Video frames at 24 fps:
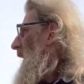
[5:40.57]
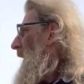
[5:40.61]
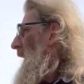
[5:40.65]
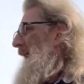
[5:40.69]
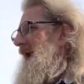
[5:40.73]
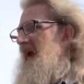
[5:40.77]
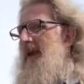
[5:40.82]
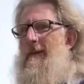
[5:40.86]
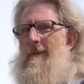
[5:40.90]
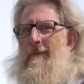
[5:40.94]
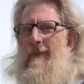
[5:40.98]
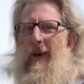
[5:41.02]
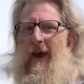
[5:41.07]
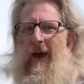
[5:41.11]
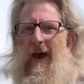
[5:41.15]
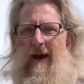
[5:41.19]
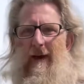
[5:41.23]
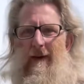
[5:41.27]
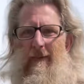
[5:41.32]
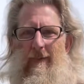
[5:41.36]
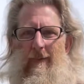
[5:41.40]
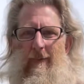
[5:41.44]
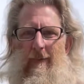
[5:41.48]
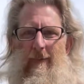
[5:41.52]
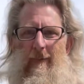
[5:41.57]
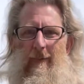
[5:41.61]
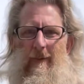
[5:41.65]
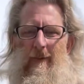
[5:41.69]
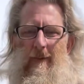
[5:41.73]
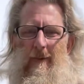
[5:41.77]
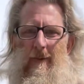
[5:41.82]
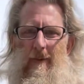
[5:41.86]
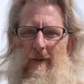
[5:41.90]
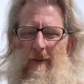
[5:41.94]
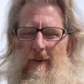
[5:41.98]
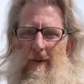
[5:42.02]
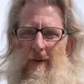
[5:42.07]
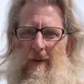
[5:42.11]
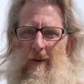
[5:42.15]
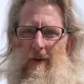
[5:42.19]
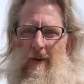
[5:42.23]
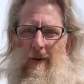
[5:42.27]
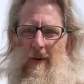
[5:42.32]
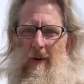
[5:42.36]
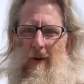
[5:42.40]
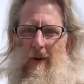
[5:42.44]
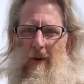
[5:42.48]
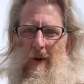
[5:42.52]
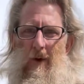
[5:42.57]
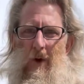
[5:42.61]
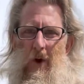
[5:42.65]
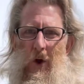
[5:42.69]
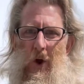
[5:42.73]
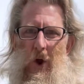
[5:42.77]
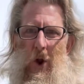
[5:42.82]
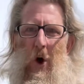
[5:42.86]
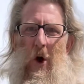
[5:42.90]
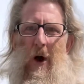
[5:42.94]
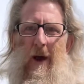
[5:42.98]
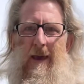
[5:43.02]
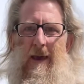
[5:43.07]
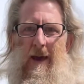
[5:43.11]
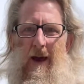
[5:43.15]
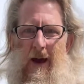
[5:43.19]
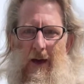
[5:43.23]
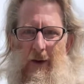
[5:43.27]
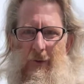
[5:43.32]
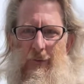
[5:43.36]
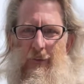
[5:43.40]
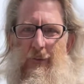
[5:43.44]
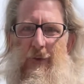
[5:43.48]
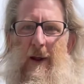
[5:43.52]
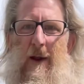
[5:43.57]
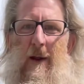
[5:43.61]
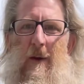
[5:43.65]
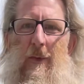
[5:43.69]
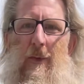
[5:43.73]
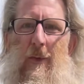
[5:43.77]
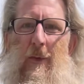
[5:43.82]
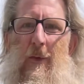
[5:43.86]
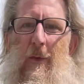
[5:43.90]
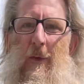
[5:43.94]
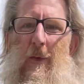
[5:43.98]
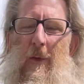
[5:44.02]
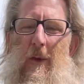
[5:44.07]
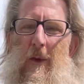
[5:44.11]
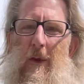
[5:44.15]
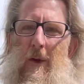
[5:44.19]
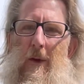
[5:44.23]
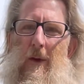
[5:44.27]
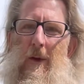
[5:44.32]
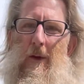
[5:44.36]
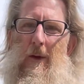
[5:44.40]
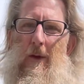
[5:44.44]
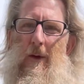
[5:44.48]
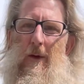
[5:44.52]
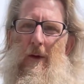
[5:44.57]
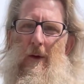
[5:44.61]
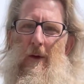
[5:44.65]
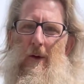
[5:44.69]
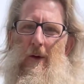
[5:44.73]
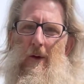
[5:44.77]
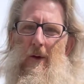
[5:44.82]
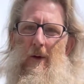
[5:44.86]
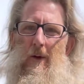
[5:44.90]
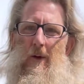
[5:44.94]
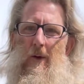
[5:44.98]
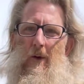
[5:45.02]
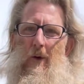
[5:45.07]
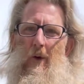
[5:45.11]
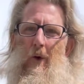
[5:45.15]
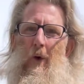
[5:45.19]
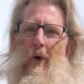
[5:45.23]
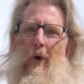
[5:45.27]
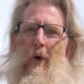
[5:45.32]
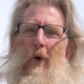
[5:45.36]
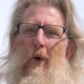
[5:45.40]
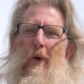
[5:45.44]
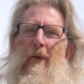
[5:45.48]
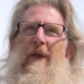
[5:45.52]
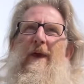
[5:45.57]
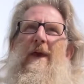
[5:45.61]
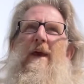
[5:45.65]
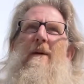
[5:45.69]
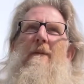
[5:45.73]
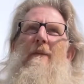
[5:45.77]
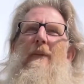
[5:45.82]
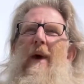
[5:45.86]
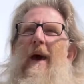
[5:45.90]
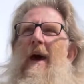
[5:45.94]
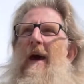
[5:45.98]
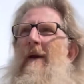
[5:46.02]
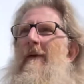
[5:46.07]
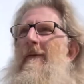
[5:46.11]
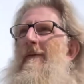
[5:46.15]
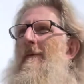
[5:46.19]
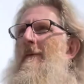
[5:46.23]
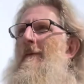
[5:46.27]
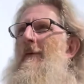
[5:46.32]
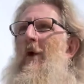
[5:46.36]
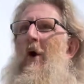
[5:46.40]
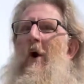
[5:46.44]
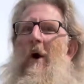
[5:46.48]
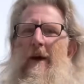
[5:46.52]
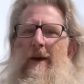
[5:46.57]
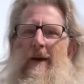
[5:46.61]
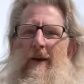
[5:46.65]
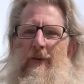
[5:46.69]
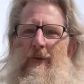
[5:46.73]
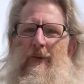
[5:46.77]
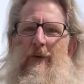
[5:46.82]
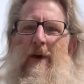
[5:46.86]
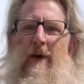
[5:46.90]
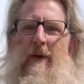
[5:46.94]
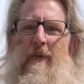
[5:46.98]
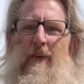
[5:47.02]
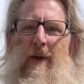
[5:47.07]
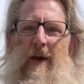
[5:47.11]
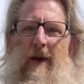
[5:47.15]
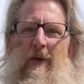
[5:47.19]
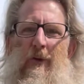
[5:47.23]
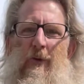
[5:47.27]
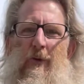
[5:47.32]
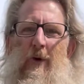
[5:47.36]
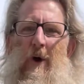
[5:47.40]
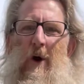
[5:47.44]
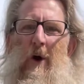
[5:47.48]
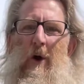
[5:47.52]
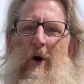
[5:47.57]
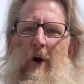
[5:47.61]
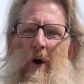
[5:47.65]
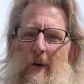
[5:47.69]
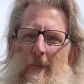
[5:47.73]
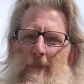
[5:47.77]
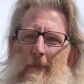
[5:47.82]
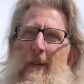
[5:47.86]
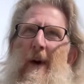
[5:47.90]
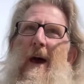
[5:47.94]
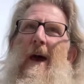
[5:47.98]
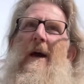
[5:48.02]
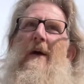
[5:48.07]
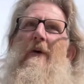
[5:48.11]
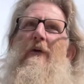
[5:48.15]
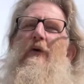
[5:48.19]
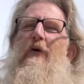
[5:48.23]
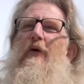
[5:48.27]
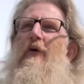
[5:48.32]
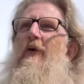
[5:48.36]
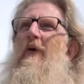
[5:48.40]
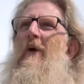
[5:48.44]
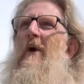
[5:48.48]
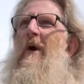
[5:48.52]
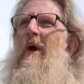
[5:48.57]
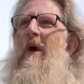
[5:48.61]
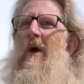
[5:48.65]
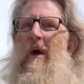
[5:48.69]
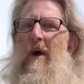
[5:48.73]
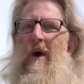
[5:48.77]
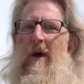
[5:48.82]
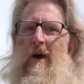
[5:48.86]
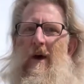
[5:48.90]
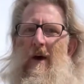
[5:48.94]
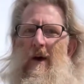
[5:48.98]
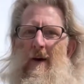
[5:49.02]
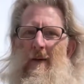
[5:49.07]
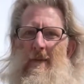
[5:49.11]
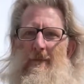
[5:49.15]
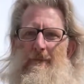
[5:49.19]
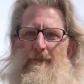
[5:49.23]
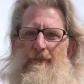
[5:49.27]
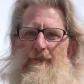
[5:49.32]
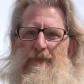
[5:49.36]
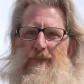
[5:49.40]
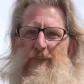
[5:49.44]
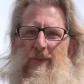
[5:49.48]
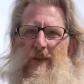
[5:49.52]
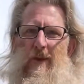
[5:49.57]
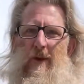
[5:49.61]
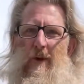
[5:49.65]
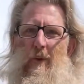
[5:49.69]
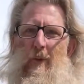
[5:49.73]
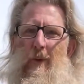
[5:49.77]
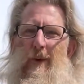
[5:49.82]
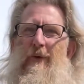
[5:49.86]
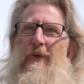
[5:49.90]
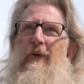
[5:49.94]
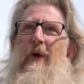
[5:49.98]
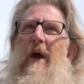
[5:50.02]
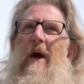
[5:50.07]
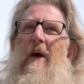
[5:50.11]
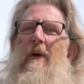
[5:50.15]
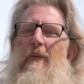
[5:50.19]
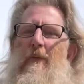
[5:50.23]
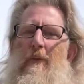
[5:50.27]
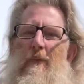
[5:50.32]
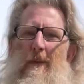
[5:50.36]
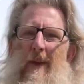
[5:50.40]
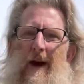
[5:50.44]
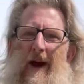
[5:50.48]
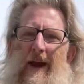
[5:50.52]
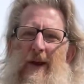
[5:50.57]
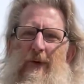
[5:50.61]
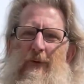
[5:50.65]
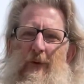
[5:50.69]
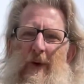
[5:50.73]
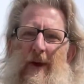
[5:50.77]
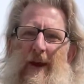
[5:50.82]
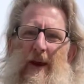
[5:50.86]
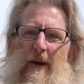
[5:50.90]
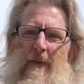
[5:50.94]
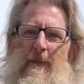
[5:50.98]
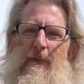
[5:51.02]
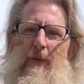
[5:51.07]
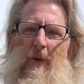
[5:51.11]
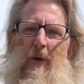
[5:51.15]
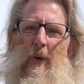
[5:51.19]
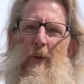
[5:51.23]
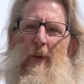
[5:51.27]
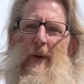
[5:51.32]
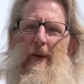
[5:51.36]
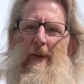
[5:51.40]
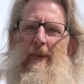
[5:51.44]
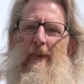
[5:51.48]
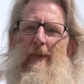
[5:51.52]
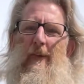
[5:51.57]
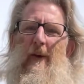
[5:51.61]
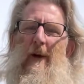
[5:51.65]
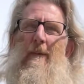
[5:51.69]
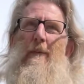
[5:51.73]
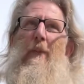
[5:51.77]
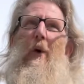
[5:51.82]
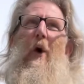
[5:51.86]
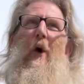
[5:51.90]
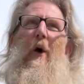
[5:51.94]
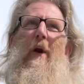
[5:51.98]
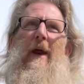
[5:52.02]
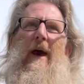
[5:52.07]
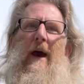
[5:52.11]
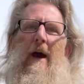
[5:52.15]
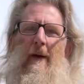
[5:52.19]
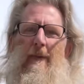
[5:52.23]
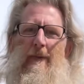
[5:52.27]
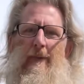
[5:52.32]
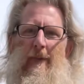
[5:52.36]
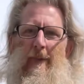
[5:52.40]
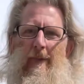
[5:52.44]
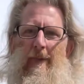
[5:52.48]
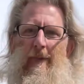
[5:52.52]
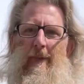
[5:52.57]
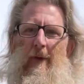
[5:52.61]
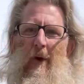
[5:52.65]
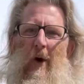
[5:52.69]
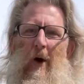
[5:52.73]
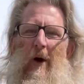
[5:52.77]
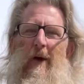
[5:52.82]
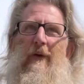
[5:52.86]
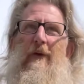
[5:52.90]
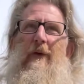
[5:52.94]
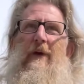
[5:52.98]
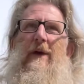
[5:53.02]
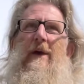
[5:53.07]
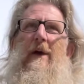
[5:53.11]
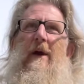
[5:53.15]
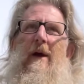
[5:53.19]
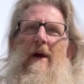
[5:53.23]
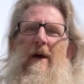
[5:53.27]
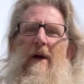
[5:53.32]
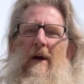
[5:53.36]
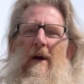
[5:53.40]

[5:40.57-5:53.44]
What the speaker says: impacts like a death, or the impacts of like a TV show like MASH, which have major influence upon our society